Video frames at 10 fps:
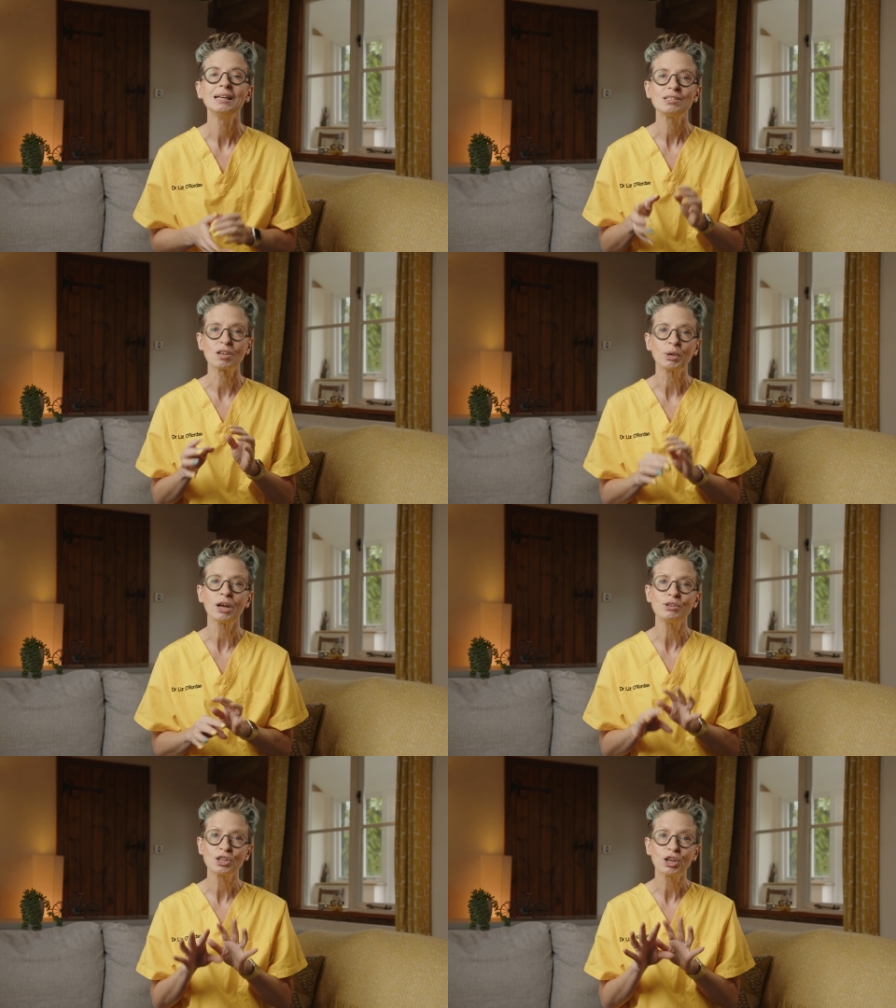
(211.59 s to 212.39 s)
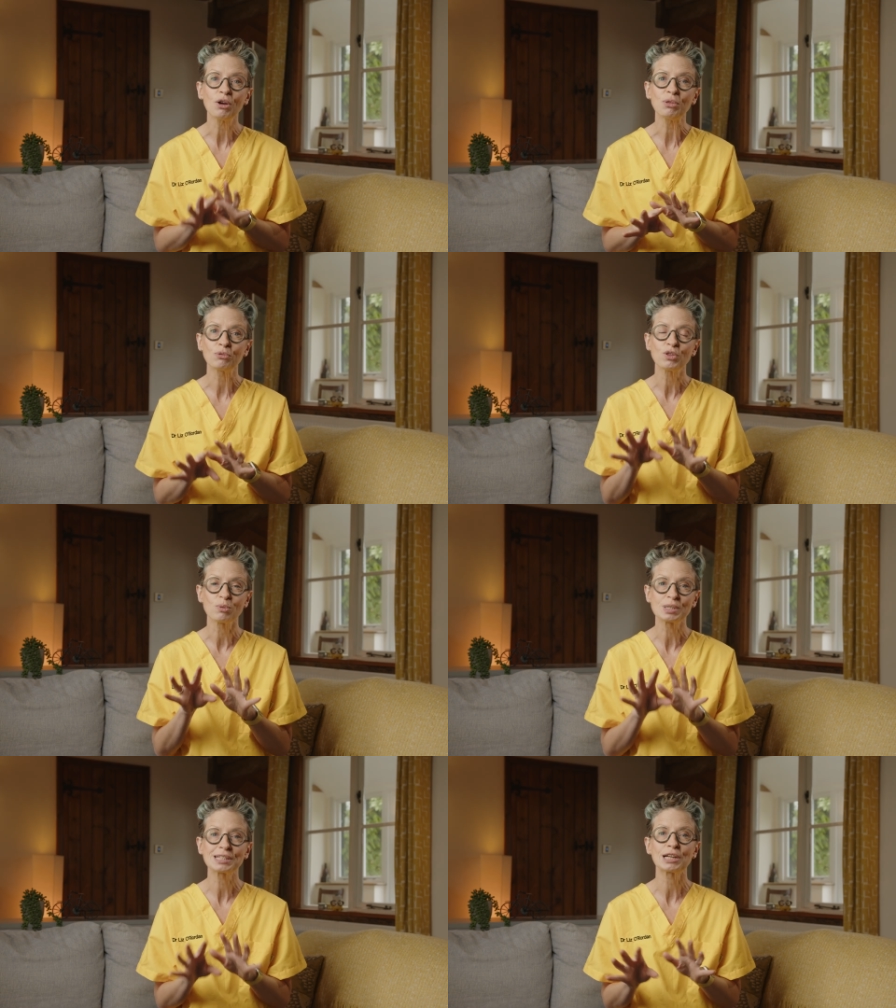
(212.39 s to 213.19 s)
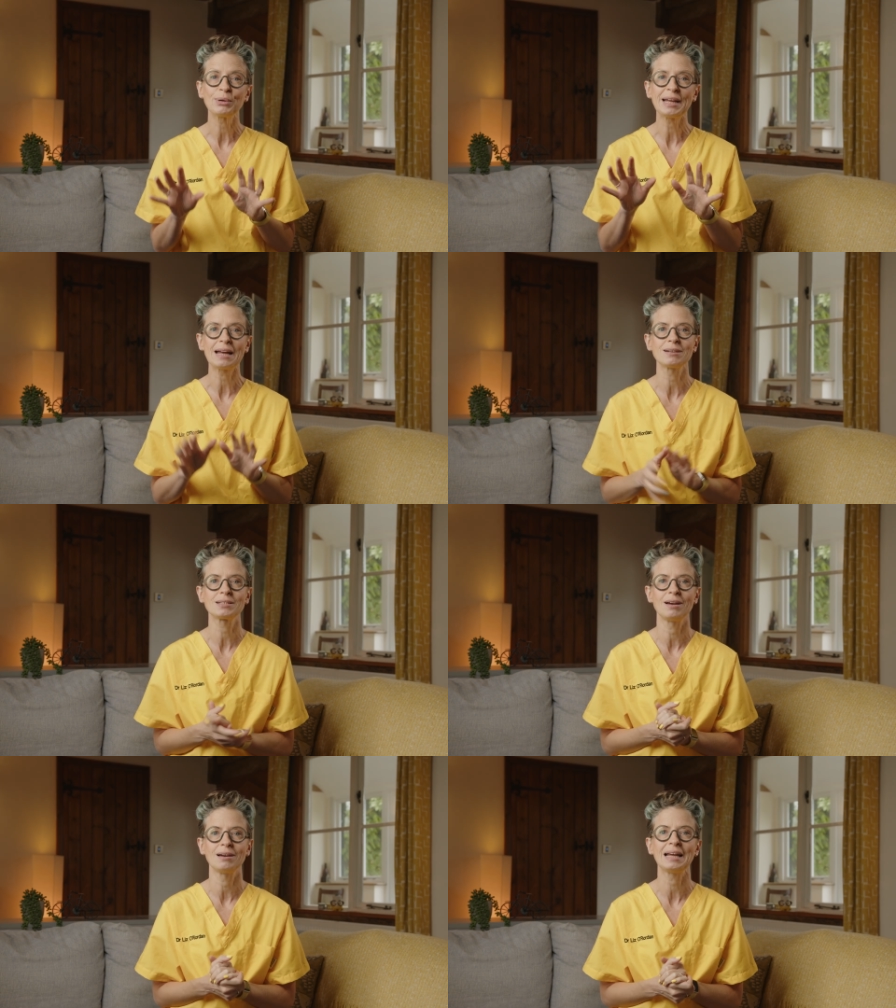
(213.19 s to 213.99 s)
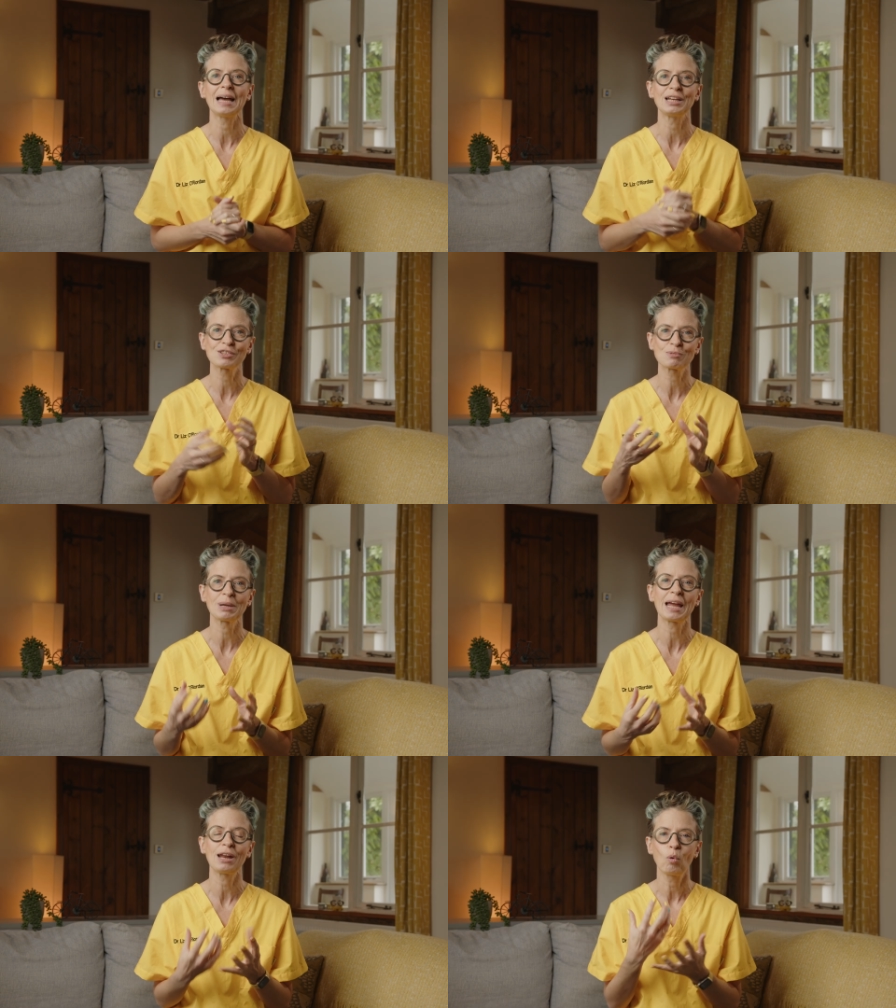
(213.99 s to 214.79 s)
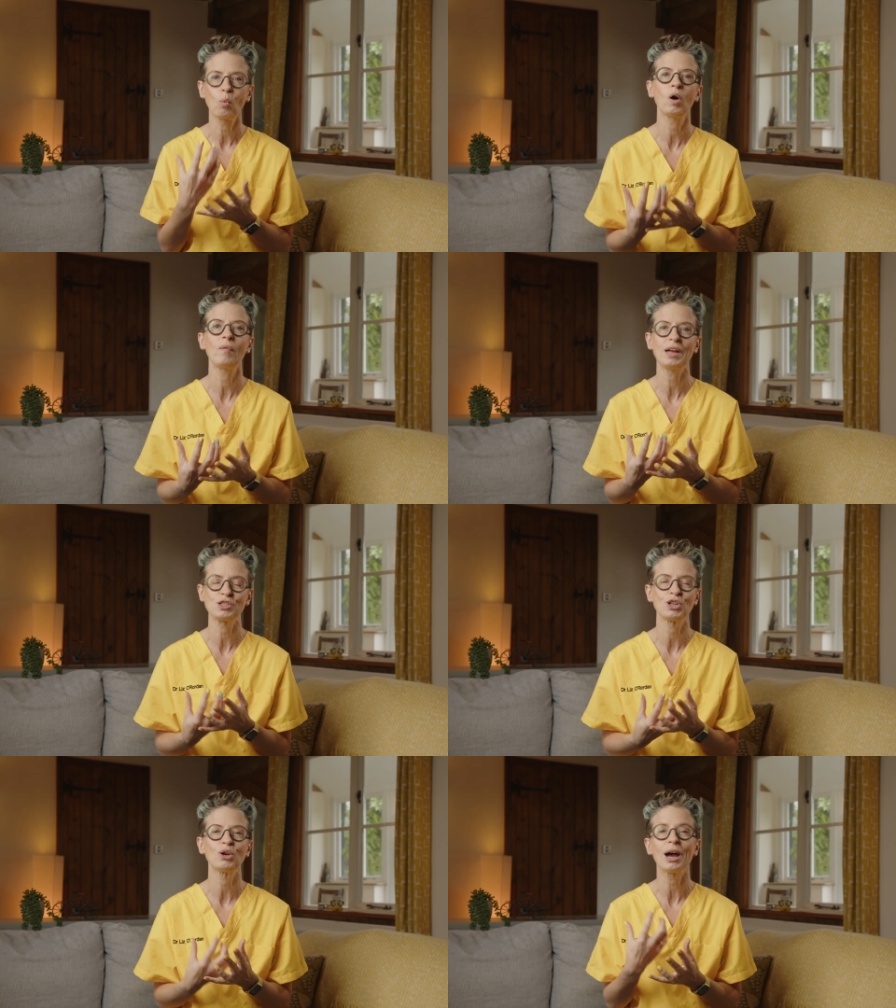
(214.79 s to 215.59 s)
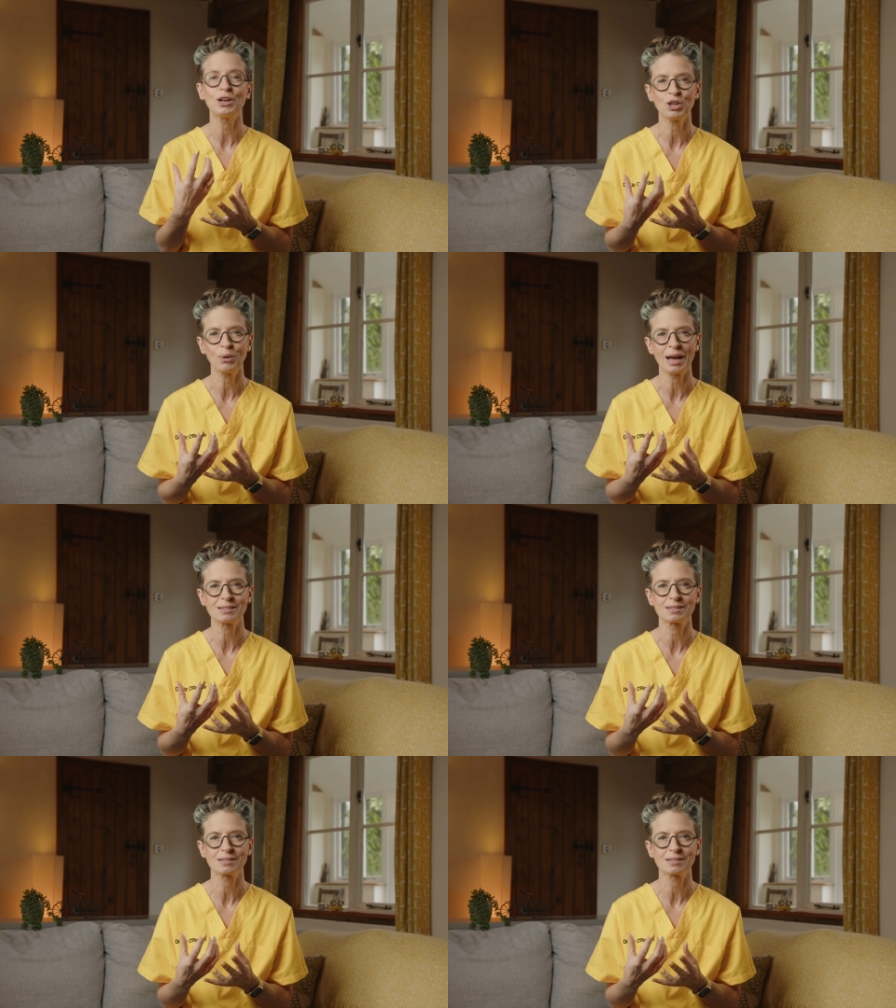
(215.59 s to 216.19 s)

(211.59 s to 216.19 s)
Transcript: so I'm going to go through them slowly in turn and explain what they do and who has